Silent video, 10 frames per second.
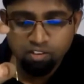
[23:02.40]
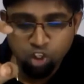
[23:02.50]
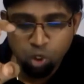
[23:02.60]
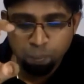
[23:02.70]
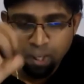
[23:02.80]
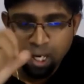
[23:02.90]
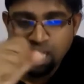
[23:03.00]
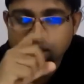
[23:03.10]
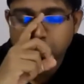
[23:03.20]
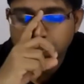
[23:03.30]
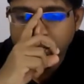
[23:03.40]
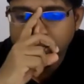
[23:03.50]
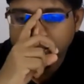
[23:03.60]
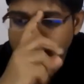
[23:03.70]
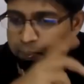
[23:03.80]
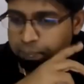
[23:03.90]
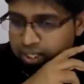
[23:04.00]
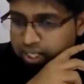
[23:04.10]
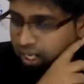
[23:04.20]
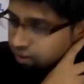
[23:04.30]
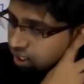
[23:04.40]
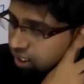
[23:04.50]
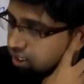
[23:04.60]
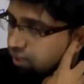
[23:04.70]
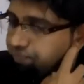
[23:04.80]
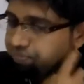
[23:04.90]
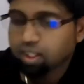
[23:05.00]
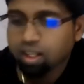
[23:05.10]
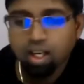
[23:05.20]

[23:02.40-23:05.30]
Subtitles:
like, if you pass medicine and pediatrics,